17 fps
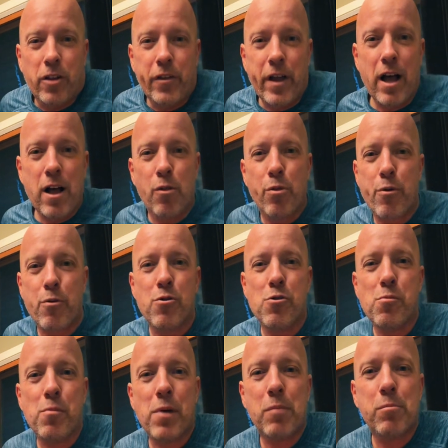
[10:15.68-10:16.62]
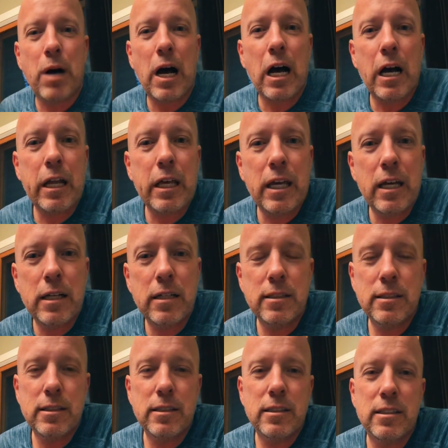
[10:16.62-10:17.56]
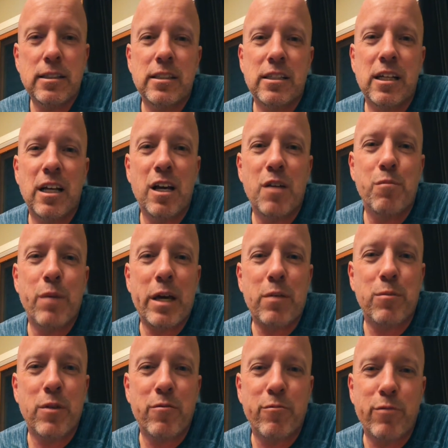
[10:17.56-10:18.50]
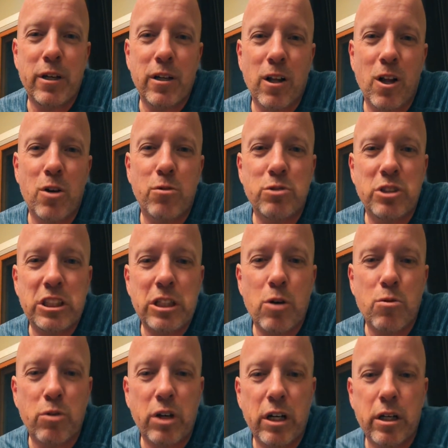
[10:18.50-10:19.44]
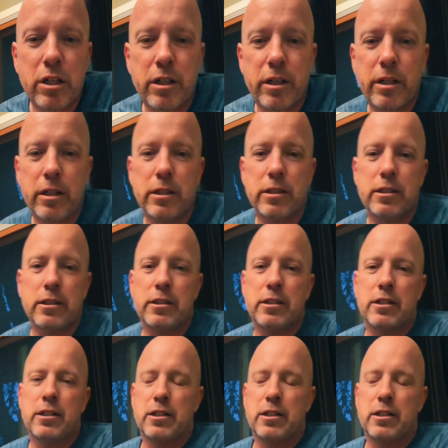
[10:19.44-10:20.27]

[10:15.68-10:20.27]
trickle down through my body and make me feel oh so good.